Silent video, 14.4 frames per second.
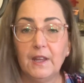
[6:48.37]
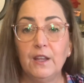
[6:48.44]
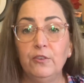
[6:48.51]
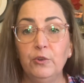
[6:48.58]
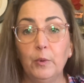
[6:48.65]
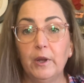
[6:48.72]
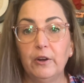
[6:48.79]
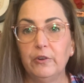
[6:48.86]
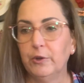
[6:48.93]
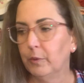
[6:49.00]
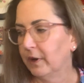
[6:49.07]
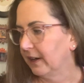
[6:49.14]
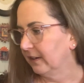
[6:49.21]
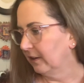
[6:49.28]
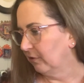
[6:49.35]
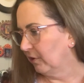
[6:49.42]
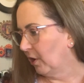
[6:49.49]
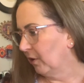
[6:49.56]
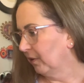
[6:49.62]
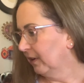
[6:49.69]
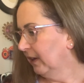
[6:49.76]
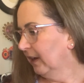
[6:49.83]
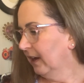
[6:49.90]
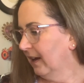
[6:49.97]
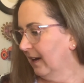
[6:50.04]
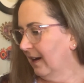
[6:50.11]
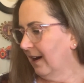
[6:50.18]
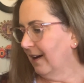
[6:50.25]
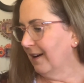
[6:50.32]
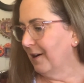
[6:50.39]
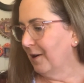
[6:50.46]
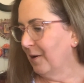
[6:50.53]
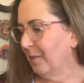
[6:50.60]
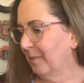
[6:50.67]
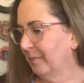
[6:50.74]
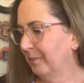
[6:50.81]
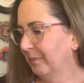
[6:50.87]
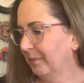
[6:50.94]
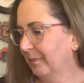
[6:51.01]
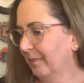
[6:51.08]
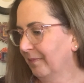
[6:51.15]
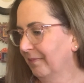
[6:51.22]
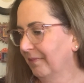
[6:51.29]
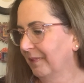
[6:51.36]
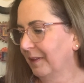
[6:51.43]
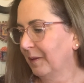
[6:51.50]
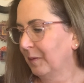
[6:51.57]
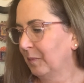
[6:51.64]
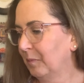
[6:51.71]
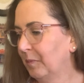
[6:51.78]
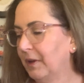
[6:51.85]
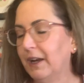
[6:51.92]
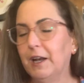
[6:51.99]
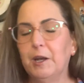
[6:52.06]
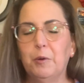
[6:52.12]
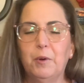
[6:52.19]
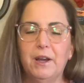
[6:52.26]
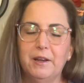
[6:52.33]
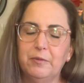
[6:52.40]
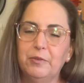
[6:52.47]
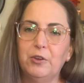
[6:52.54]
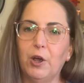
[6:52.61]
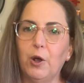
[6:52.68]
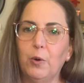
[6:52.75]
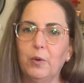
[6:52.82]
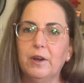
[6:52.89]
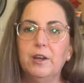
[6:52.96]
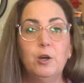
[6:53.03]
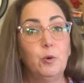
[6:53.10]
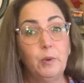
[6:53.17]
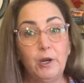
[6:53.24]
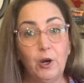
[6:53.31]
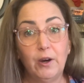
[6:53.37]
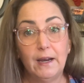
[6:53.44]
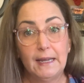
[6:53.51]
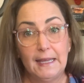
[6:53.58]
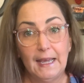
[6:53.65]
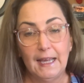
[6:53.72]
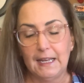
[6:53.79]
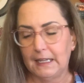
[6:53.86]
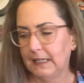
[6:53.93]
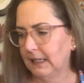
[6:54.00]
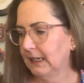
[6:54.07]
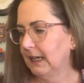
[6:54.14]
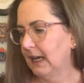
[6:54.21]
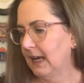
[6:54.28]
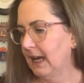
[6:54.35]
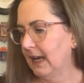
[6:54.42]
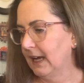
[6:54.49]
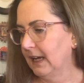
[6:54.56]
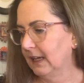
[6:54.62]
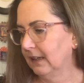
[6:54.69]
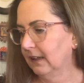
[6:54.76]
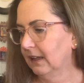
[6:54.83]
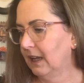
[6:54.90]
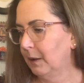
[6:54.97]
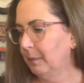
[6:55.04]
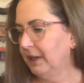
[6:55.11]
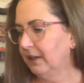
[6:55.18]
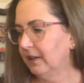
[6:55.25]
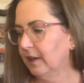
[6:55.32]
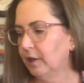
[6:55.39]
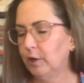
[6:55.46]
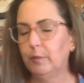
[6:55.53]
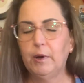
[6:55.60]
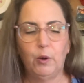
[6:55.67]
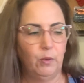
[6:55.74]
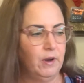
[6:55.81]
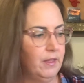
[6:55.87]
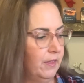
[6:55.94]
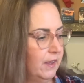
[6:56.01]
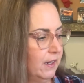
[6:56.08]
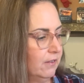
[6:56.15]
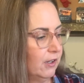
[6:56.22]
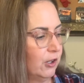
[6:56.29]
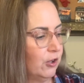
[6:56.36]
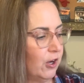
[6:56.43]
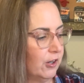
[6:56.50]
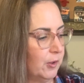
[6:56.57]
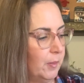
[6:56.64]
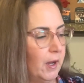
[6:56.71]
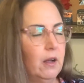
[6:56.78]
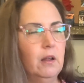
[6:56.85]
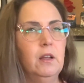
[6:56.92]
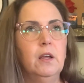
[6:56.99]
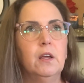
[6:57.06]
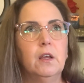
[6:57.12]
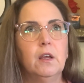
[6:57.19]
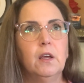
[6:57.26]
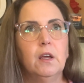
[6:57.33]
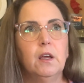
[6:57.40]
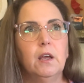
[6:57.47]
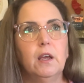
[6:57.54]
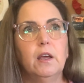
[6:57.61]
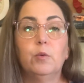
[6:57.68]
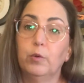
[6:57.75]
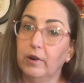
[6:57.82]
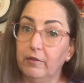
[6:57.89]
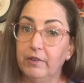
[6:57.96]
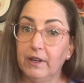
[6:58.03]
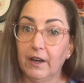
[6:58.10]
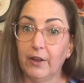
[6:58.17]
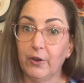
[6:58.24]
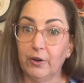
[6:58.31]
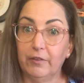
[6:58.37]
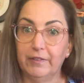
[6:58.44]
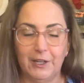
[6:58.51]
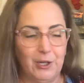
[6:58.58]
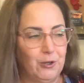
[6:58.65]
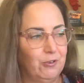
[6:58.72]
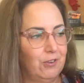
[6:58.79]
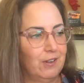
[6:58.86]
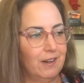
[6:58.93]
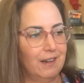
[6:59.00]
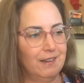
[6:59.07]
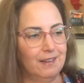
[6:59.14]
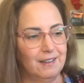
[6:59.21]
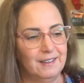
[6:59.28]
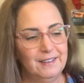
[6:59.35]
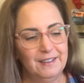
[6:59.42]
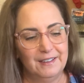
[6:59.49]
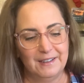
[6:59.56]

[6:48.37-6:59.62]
So I don't know what I did wrong. But anyway, so here we are again. And let me tell you about one of the things I talked about in one of the other videos that I did.